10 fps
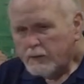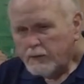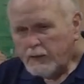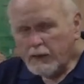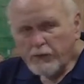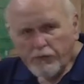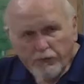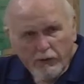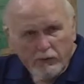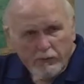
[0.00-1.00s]
The
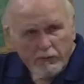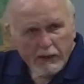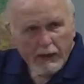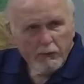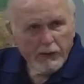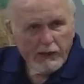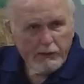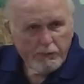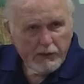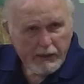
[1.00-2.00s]
enthronement, I
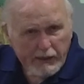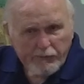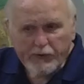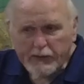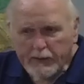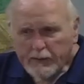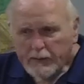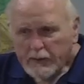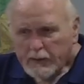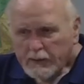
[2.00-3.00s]
really believe it.
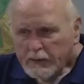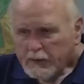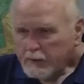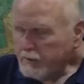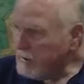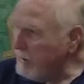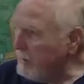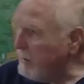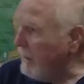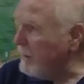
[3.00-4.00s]
See,
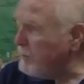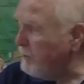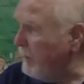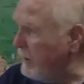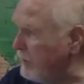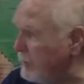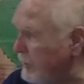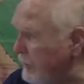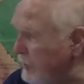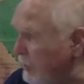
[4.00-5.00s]
the gospel enters
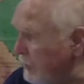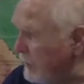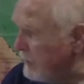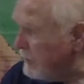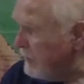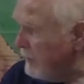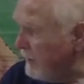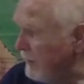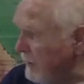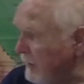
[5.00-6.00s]
into us,
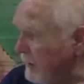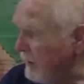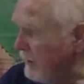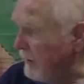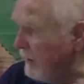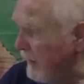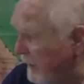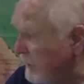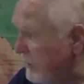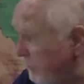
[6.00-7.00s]
and
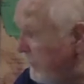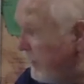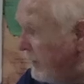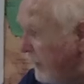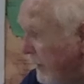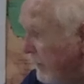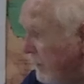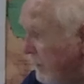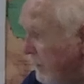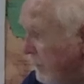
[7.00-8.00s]
that's the beginning.